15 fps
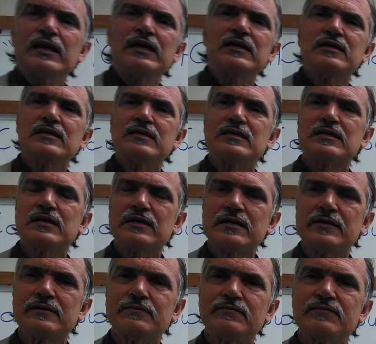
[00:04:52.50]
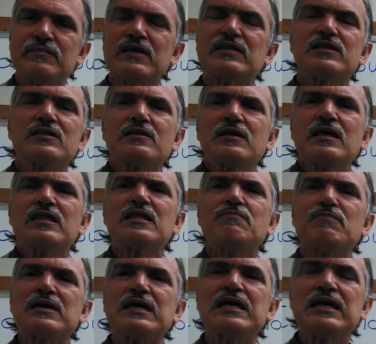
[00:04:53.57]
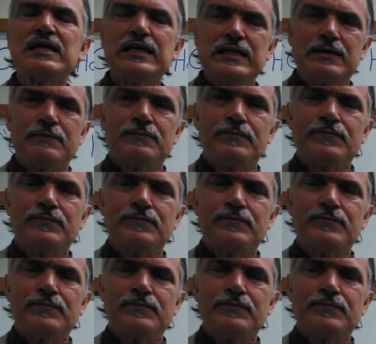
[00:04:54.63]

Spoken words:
it's a beginning,